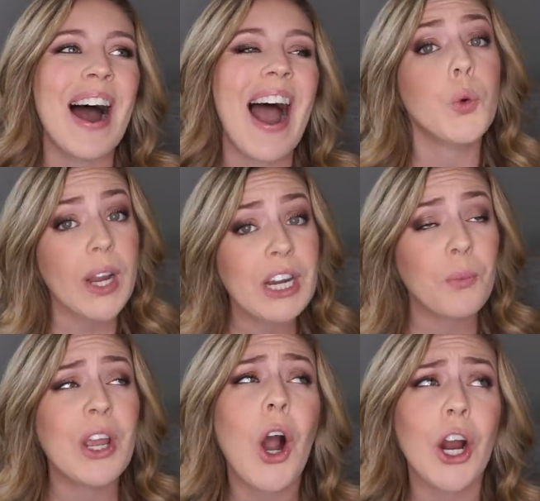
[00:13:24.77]
Granted,
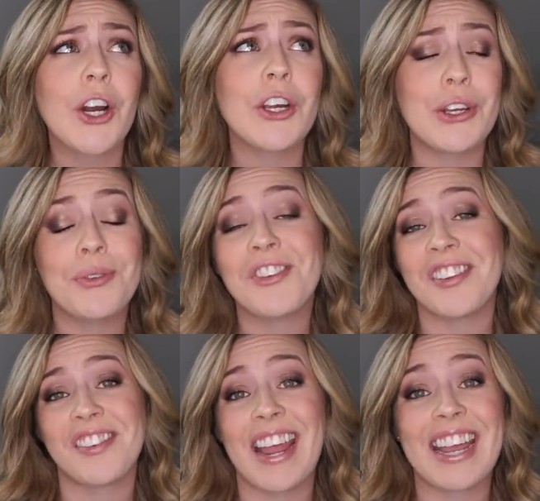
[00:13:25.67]
we are used to
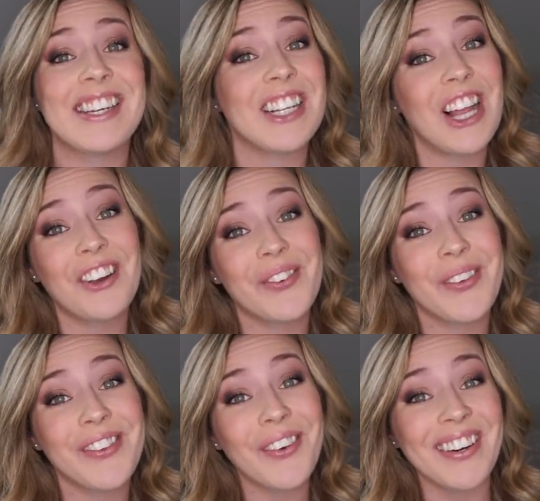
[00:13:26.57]
staying at deluxe
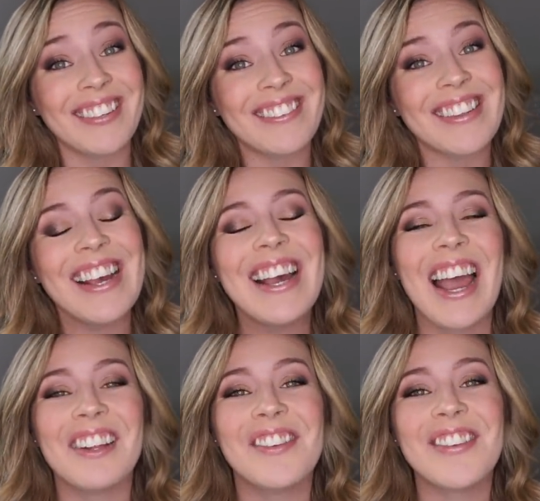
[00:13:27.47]
resorts.
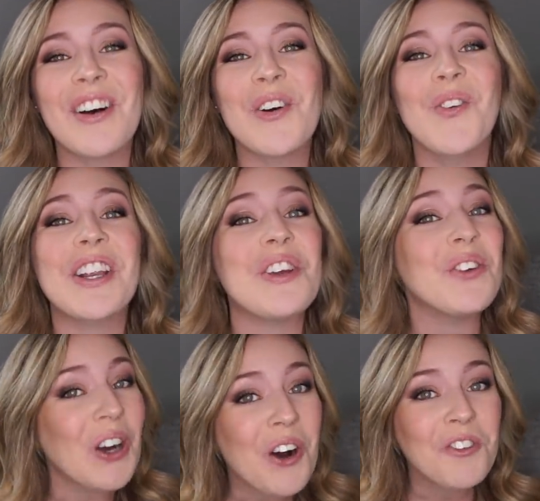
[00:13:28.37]
And so when you
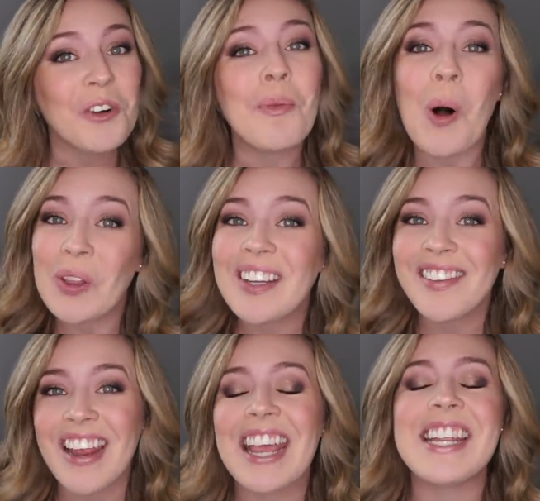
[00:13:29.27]
go from only
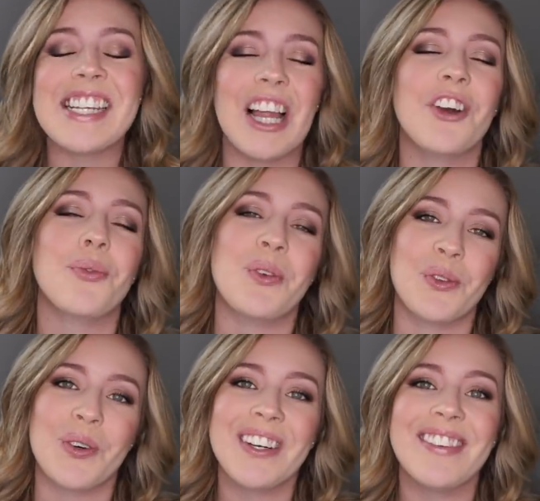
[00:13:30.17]
staying at deluxe
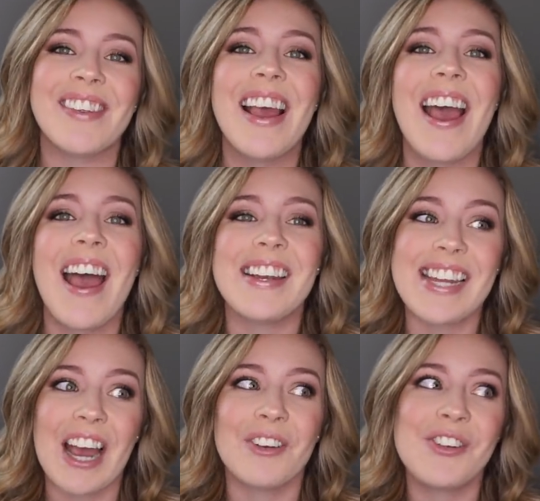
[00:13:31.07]
resorts
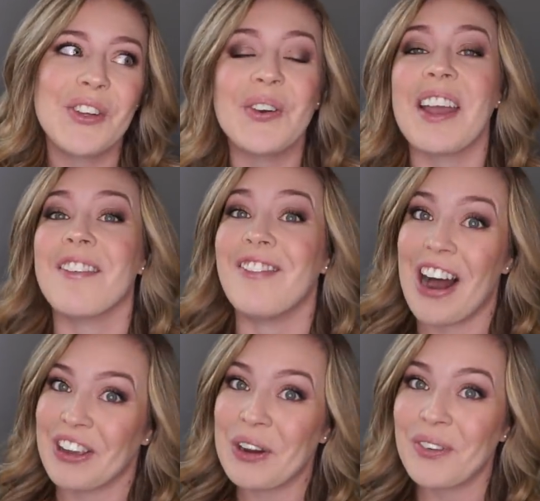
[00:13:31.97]
down to a
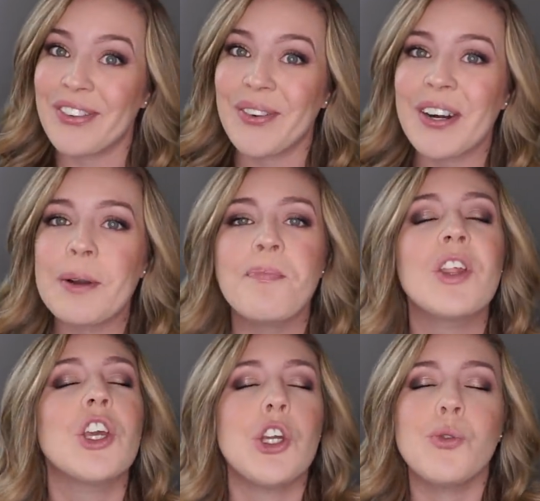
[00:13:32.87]
value resort,
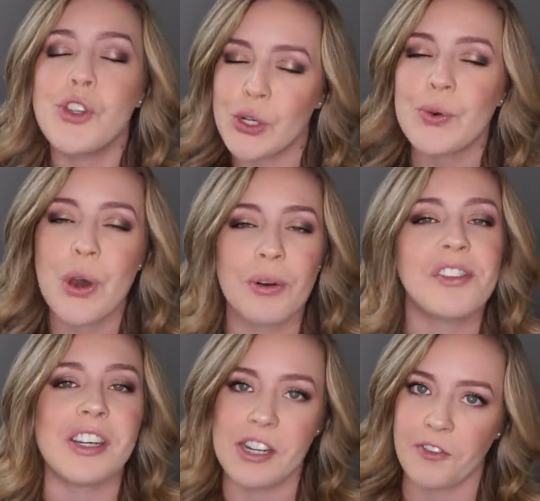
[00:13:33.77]
you do
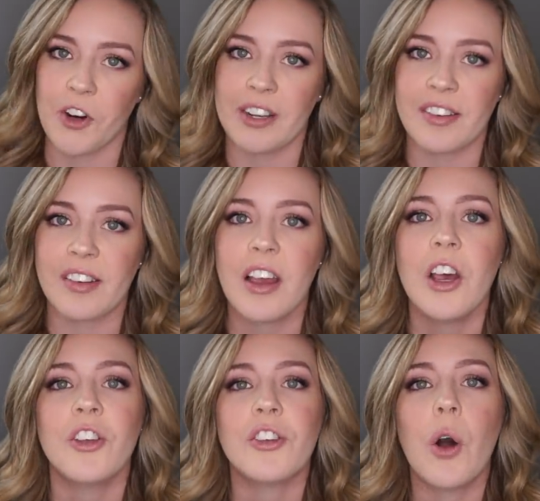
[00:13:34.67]
notice a difference.
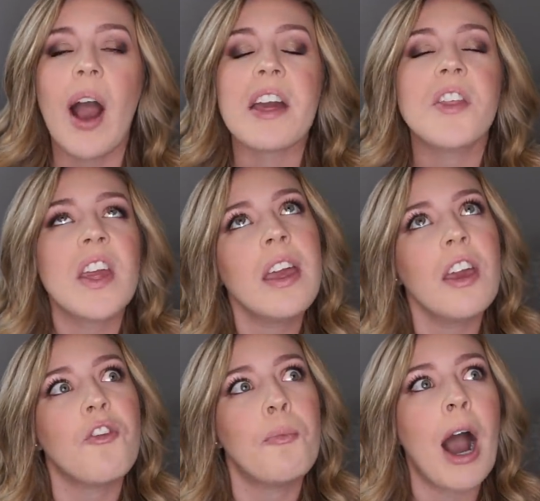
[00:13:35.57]
So I think
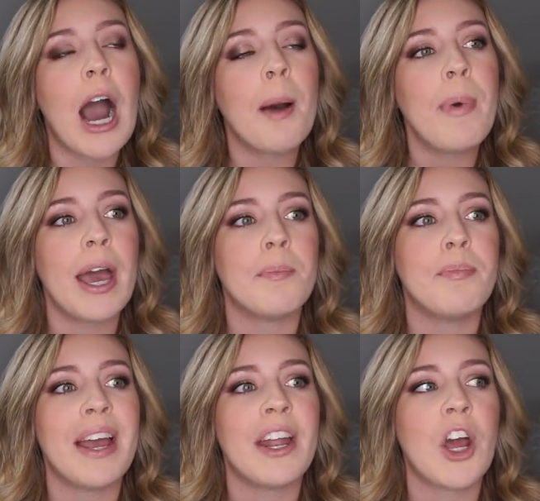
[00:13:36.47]
if Pop had
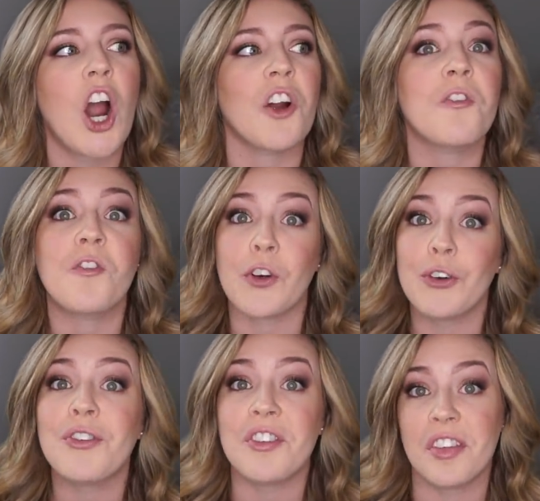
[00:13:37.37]
been our
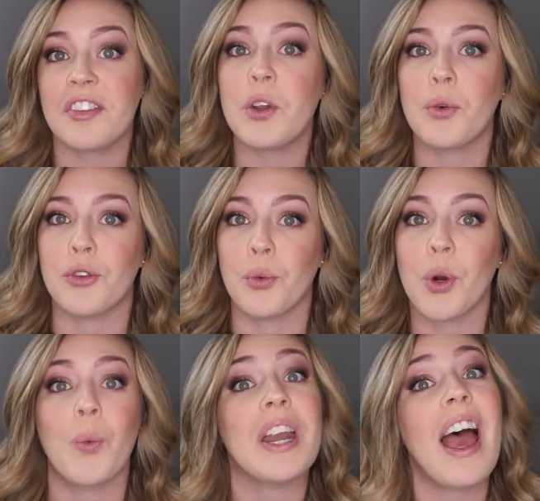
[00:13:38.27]
first Disney
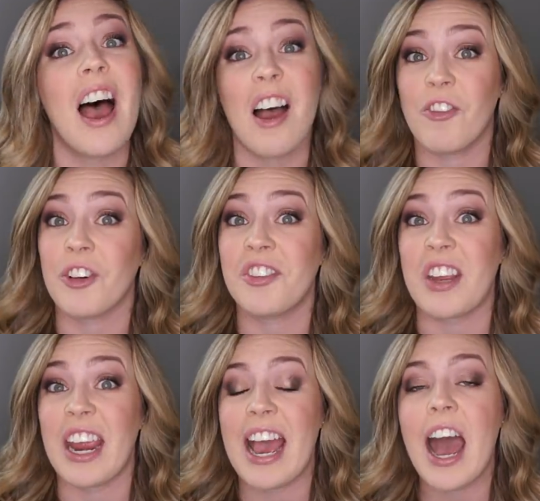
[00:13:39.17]
resort we'd ever
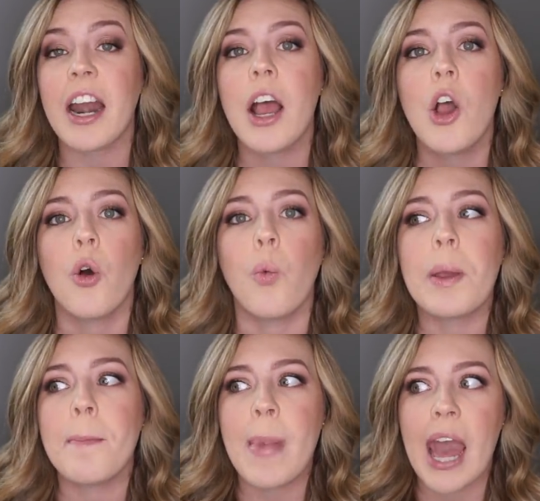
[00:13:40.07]
stayed at, we
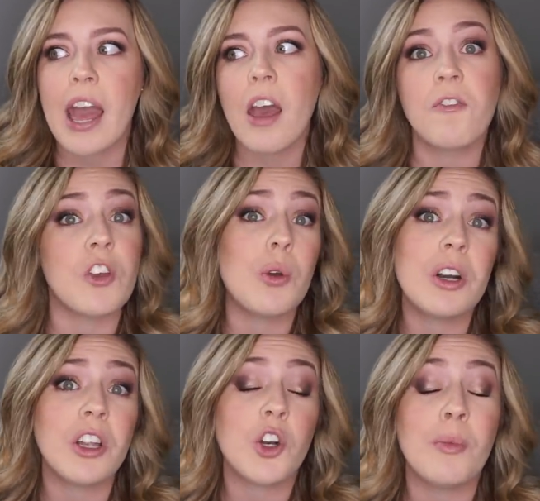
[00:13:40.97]
may have viewed
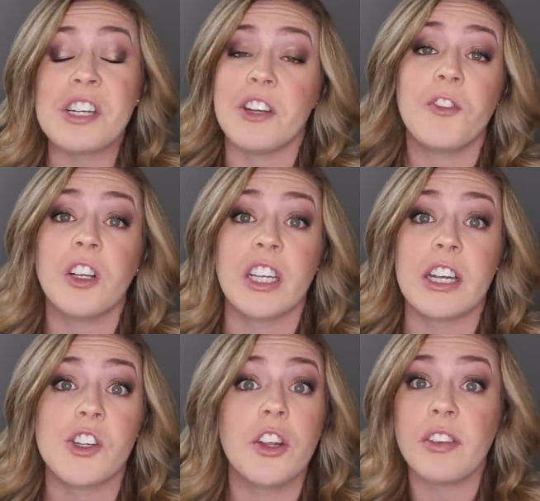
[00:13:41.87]
it a little bit
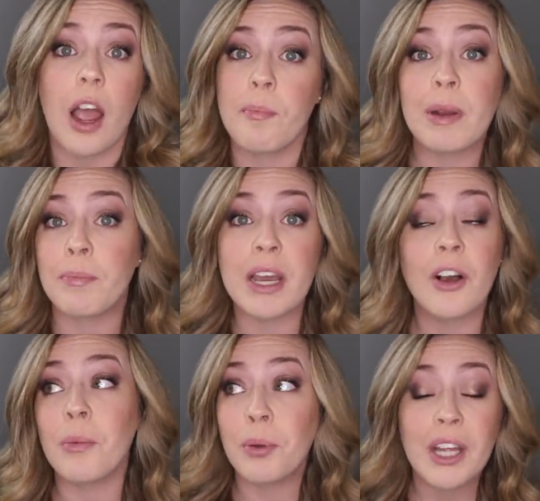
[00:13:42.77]
differently. Just, I mean, being
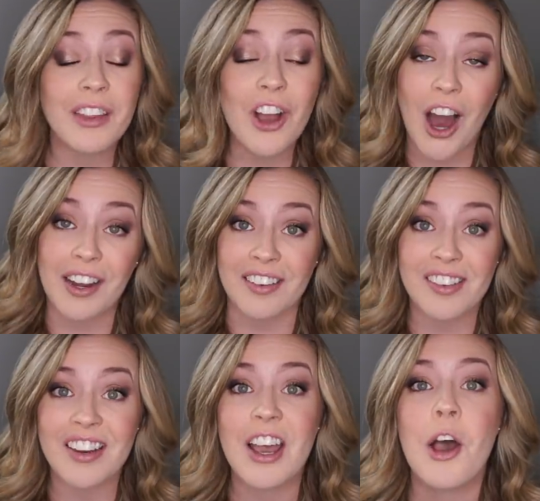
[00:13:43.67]
completely
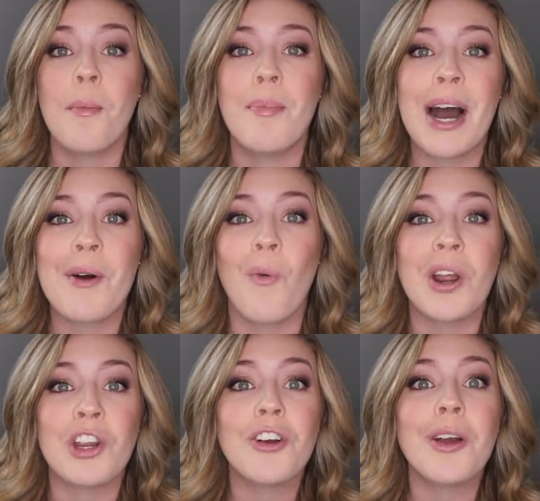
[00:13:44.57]
honest. But
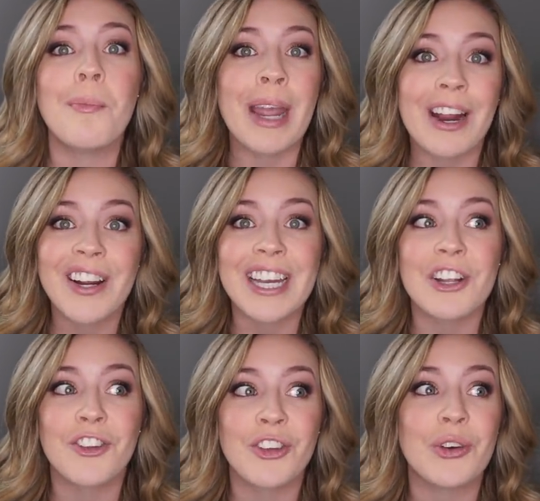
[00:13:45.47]
when you're comparing
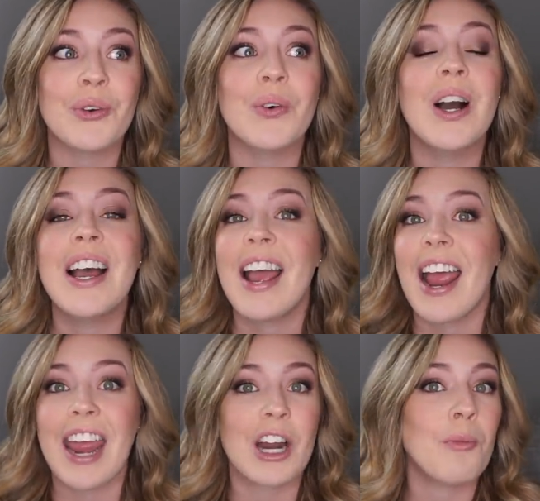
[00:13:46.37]
it to
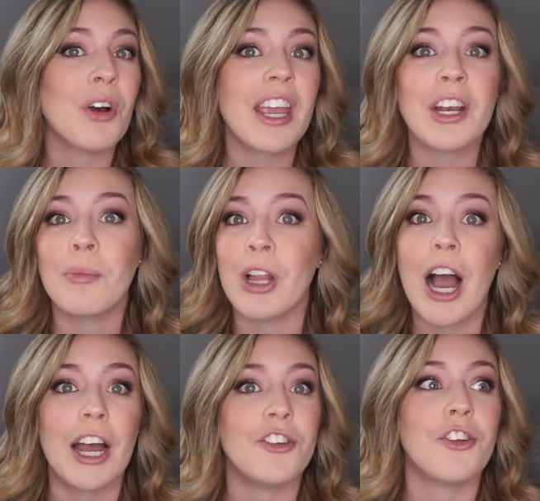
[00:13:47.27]
Animal Kingdom
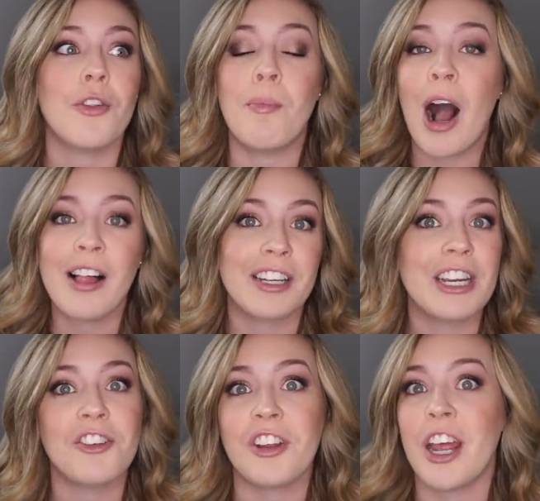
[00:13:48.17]
Lodge, the
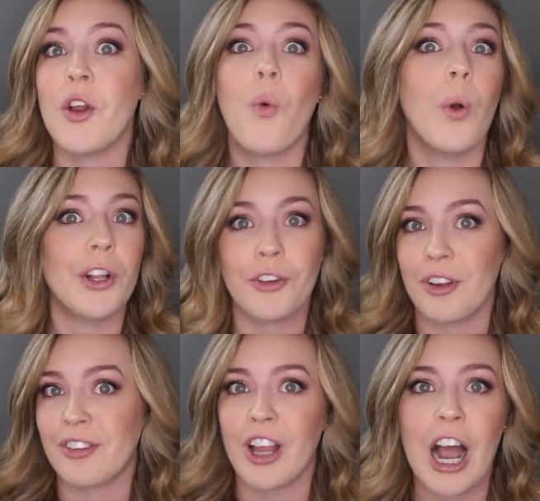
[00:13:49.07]
Polynesian,
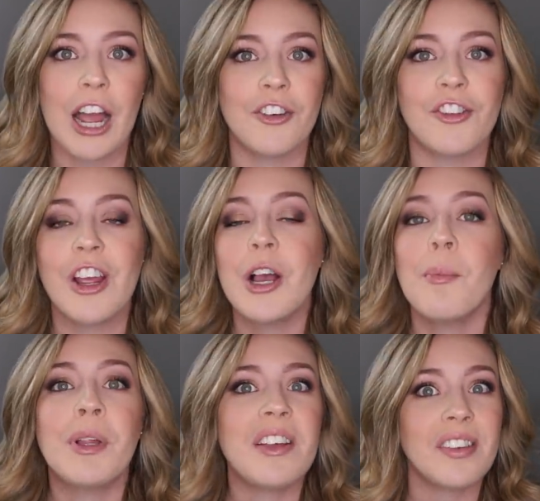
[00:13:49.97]
Wilderness Lodge,
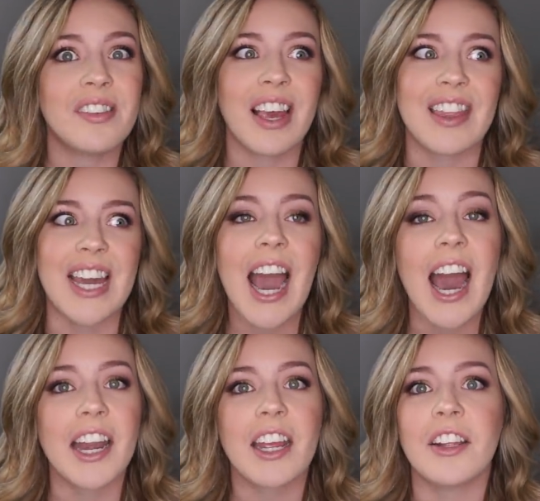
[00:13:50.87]
places like
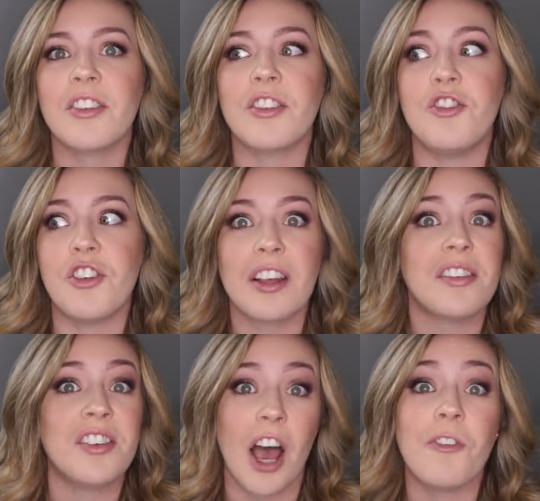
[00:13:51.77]
that, it's
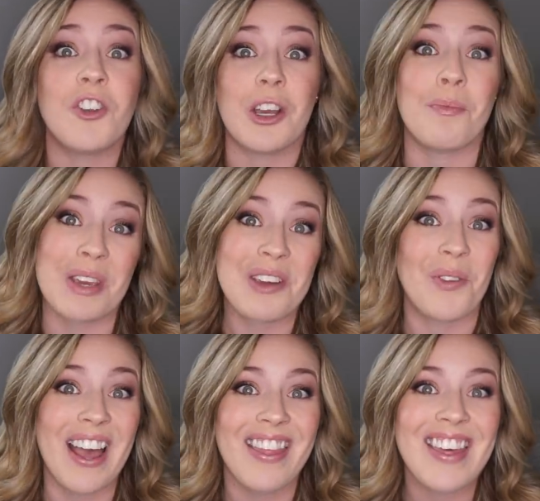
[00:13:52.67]
just tough to compete
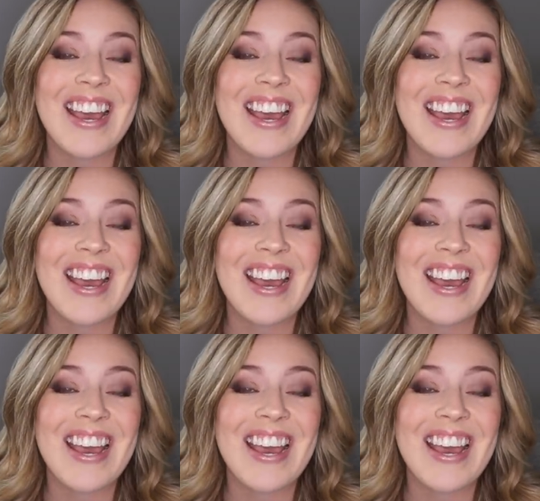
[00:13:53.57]
with.